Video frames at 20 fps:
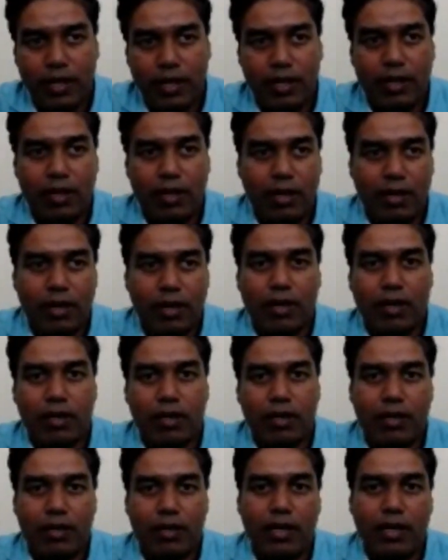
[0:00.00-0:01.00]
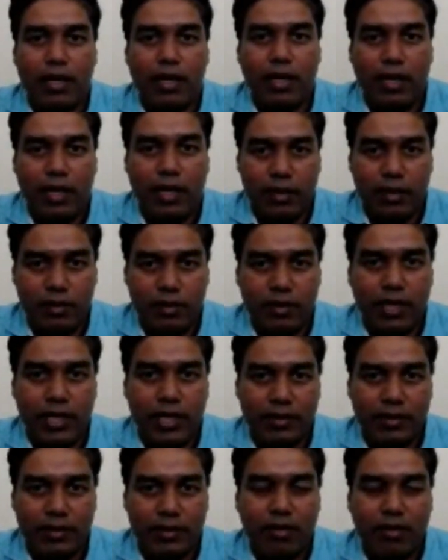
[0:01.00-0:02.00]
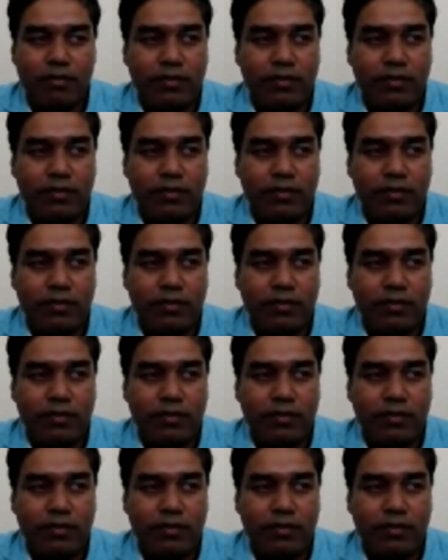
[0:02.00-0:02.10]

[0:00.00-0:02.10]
exam fees and appear for it,